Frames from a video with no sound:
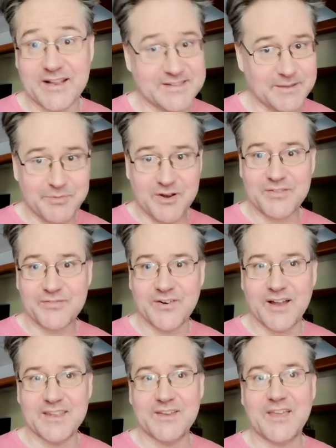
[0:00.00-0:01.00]
It's up there at the
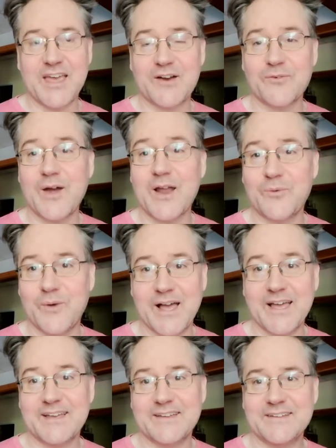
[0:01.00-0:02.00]
front. You get it right
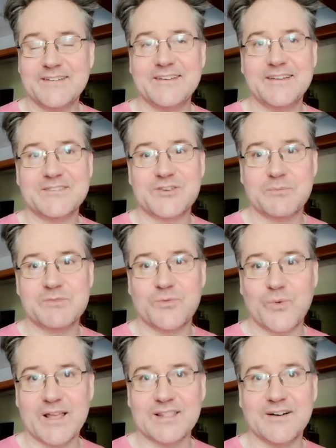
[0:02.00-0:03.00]
away in terms
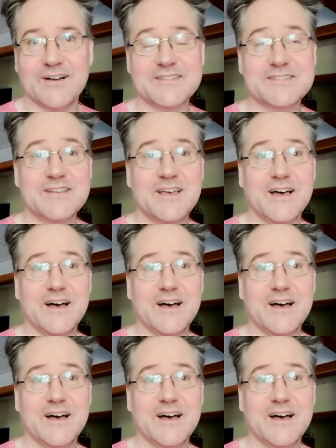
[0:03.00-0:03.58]
of weight loss.